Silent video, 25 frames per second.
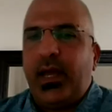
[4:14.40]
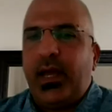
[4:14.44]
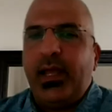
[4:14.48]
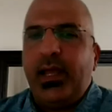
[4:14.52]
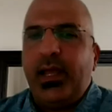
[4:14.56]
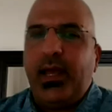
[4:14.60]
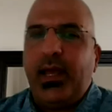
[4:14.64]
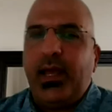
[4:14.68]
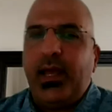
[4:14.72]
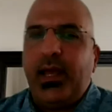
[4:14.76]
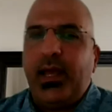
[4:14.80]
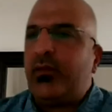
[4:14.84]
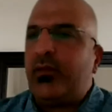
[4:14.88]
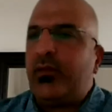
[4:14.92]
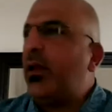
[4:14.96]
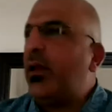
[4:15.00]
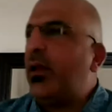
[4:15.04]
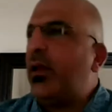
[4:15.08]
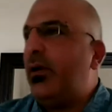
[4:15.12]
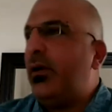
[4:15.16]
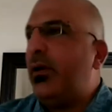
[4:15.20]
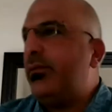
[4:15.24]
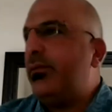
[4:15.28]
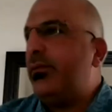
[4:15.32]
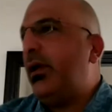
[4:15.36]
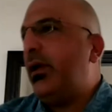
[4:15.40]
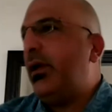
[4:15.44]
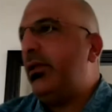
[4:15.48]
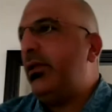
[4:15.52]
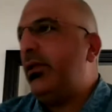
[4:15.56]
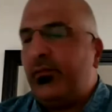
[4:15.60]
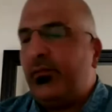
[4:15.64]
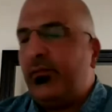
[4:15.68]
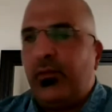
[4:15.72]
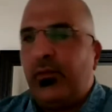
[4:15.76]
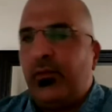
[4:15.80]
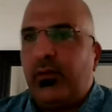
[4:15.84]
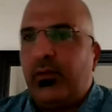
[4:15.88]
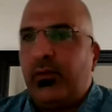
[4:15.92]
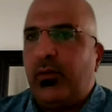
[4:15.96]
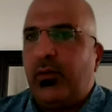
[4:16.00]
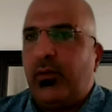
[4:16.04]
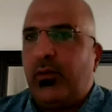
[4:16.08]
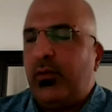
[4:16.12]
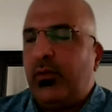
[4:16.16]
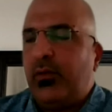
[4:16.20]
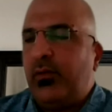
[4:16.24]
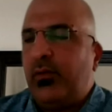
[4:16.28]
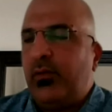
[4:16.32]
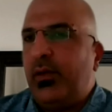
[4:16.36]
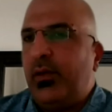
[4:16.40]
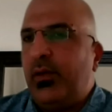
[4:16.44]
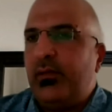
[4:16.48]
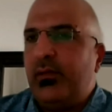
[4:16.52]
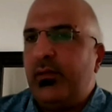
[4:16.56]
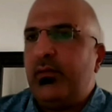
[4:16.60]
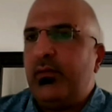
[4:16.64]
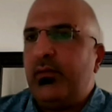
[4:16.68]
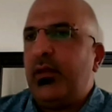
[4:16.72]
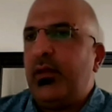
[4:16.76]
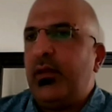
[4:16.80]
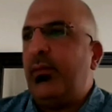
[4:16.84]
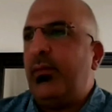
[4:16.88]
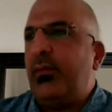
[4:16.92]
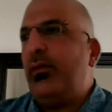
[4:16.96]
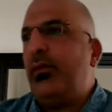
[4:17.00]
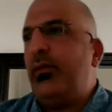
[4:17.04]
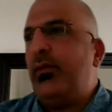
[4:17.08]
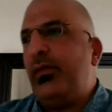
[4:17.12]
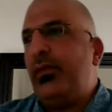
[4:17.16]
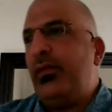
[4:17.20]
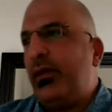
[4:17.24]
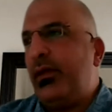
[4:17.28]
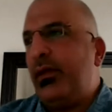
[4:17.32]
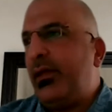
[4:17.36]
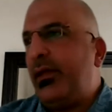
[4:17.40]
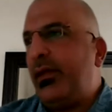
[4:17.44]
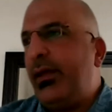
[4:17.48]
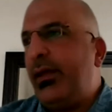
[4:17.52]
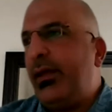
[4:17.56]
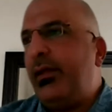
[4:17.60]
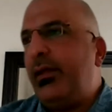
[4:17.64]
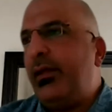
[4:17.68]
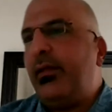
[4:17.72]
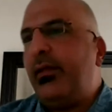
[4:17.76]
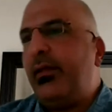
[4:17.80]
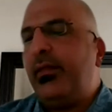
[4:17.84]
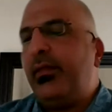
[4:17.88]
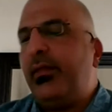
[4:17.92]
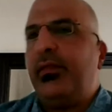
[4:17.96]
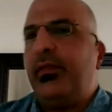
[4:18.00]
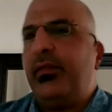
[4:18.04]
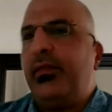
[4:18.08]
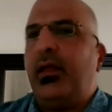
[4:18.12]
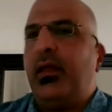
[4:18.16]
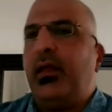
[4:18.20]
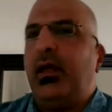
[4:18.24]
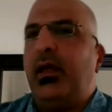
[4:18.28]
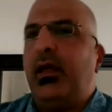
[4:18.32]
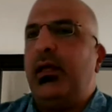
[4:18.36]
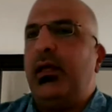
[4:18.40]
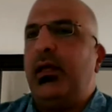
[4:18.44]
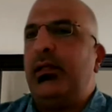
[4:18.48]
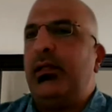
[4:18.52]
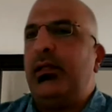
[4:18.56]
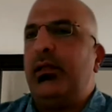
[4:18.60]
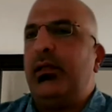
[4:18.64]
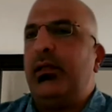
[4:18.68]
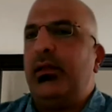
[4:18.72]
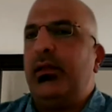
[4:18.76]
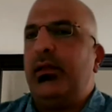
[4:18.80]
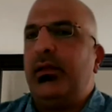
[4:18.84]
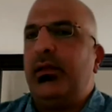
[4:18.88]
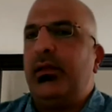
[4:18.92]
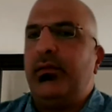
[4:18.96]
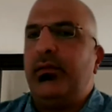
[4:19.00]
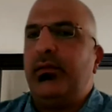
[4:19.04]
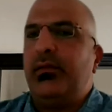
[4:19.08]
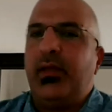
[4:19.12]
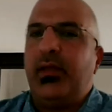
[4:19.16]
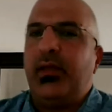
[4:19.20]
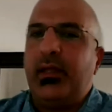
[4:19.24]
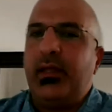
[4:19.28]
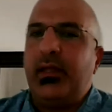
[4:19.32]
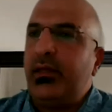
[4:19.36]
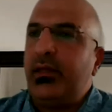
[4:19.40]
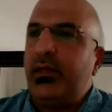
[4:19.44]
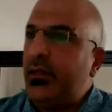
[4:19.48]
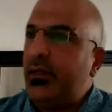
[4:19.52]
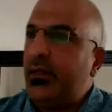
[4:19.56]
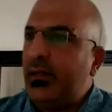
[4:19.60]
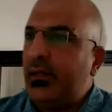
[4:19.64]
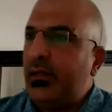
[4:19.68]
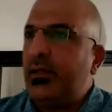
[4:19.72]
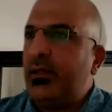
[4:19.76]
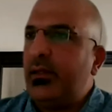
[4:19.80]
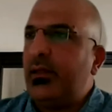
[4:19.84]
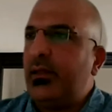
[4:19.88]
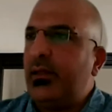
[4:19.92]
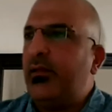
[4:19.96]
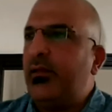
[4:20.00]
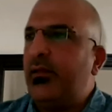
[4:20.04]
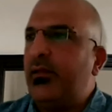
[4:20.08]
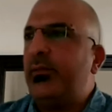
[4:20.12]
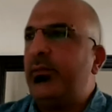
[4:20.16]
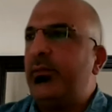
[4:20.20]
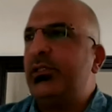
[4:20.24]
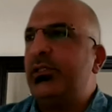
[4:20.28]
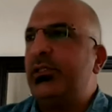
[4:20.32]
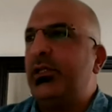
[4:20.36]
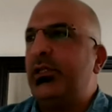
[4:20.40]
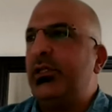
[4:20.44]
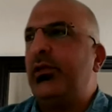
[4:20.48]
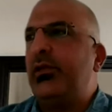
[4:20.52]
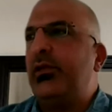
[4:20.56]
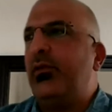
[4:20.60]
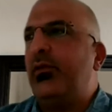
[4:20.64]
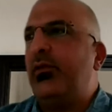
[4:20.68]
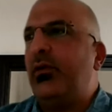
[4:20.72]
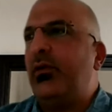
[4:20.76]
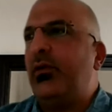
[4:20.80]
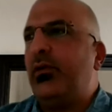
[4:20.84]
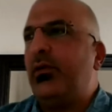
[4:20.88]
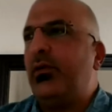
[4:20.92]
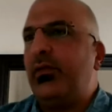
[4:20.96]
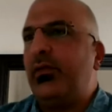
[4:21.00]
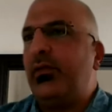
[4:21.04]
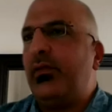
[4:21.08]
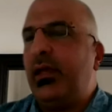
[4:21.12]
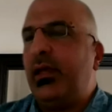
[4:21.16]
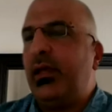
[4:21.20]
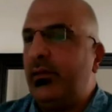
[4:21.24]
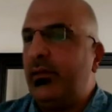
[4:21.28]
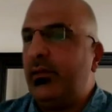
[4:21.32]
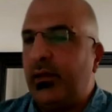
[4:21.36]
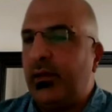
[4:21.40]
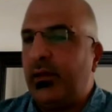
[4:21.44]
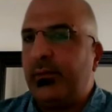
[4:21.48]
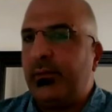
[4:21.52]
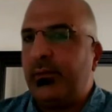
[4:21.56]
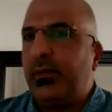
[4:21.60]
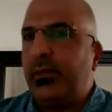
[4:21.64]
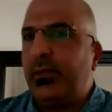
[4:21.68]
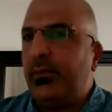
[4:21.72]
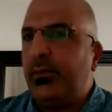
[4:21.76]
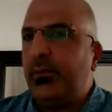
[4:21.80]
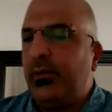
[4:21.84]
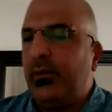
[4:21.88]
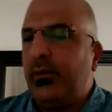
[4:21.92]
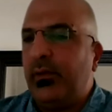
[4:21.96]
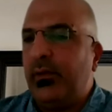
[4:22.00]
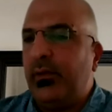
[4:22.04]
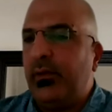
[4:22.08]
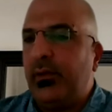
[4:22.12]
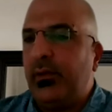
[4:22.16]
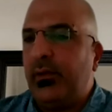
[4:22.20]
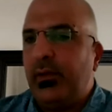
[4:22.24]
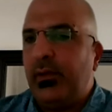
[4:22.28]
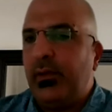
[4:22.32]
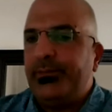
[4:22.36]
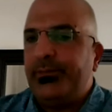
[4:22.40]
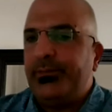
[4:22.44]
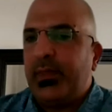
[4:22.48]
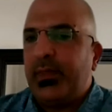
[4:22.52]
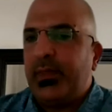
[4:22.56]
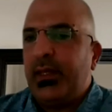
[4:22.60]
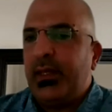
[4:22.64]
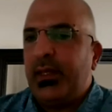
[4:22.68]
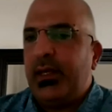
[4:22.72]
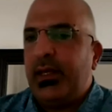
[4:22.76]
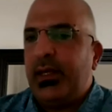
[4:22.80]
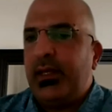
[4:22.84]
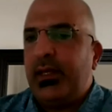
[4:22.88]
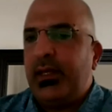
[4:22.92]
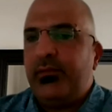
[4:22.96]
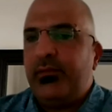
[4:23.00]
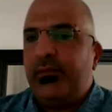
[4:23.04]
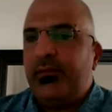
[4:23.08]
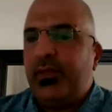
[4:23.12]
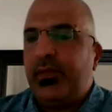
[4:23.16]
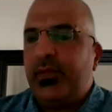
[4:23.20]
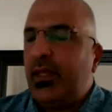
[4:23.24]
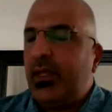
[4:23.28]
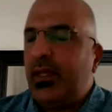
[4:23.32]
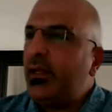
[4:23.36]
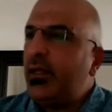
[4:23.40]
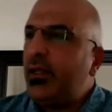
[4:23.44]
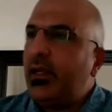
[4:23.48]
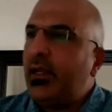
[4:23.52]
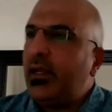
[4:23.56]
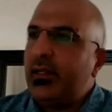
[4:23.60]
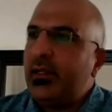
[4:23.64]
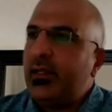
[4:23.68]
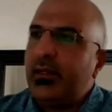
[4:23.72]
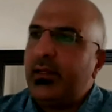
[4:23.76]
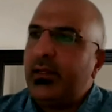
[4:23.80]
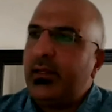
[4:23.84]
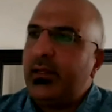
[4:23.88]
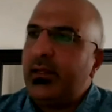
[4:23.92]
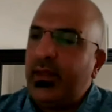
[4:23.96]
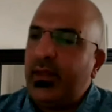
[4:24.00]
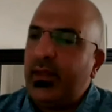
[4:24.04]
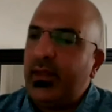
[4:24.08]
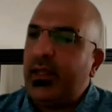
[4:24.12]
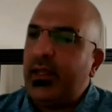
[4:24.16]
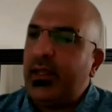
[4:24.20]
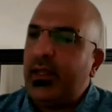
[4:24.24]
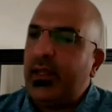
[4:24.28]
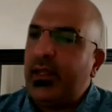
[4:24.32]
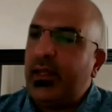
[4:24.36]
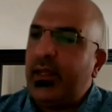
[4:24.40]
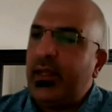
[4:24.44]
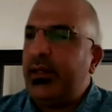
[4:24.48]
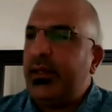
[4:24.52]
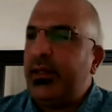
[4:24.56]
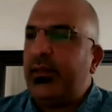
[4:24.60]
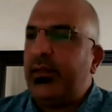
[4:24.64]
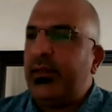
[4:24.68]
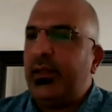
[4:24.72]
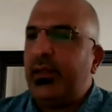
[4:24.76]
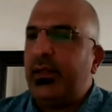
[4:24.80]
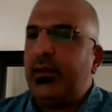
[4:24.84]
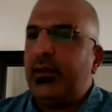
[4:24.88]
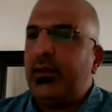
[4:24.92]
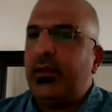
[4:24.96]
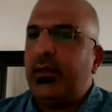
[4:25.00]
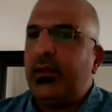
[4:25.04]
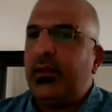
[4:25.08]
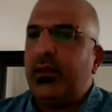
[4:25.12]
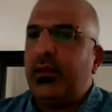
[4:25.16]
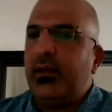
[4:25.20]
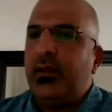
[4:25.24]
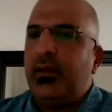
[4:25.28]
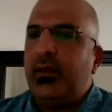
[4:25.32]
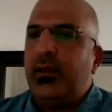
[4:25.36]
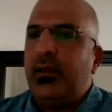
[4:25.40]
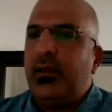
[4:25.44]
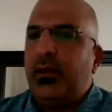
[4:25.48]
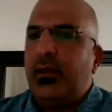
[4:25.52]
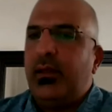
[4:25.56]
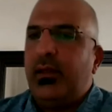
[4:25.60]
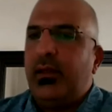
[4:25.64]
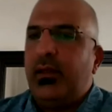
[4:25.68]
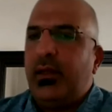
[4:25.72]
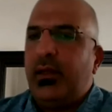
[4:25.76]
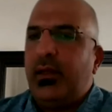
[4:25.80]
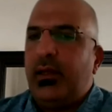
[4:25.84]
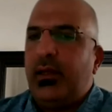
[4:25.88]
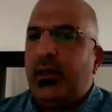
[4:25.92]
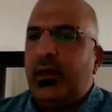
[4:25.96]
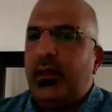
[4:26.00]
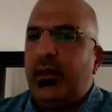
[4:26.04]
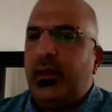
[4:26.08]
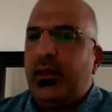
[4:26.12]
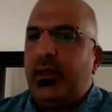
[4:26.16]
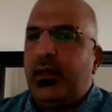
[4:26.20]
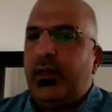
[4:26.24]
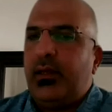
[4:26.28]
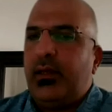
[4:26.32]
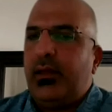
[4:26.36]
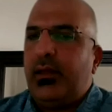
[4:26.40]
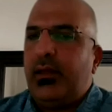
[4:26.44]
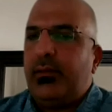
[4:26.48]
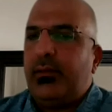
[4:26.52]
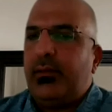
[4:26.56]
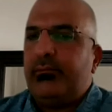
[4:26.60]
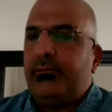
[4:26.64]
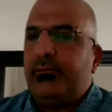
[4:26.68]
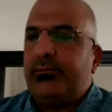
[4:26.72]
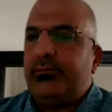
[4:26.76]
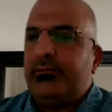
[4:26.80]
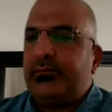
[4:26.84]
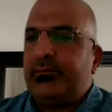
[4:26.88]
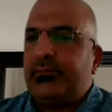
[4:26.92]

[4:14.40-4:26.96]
I ask about my neighbor always about their health and if they need, especially for the elder people, uh, if they need if they need anything. Uh,